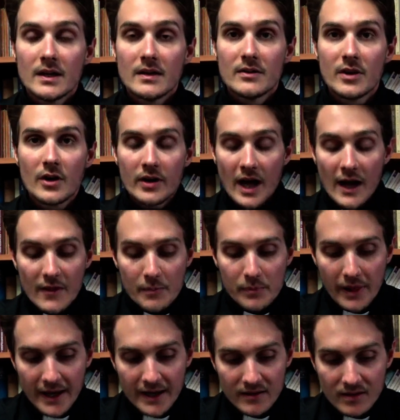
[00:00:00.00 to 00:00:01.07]
So in other
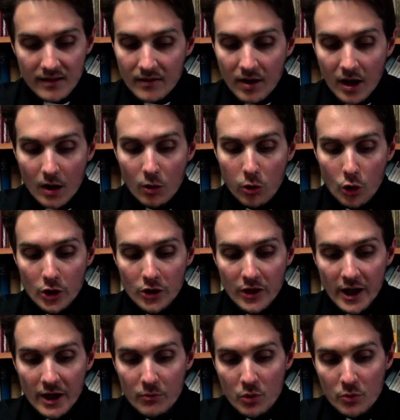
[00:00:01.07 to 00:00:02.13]
places,
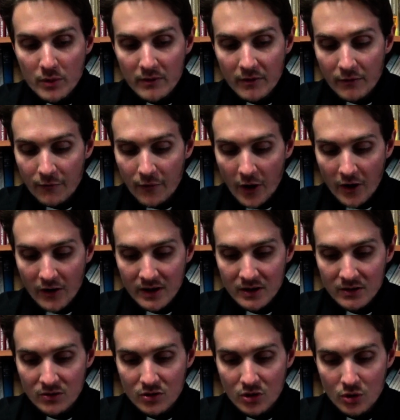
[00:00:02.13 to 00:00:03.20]
Luther will be
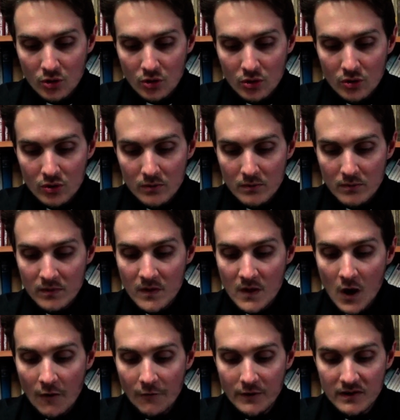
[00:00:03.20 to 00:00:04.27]
referring to the
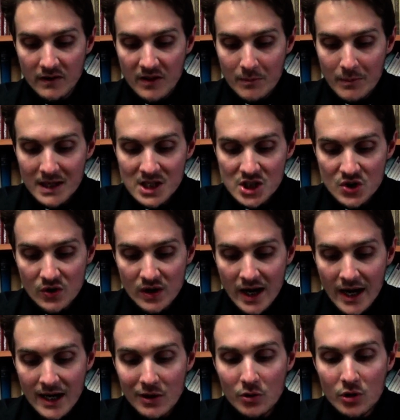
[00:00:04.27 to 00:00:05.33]
office of the ministry,
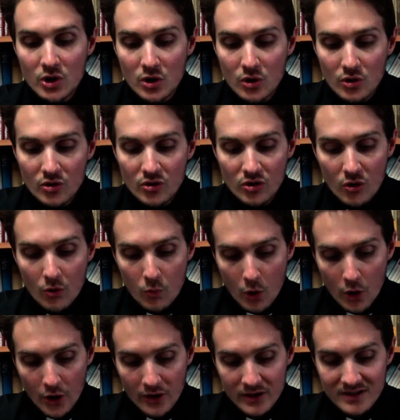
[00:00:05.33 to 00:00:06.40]
and he'll use the
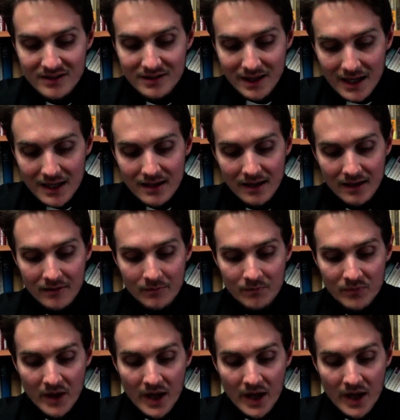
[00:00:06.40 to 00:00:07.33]
word deacon.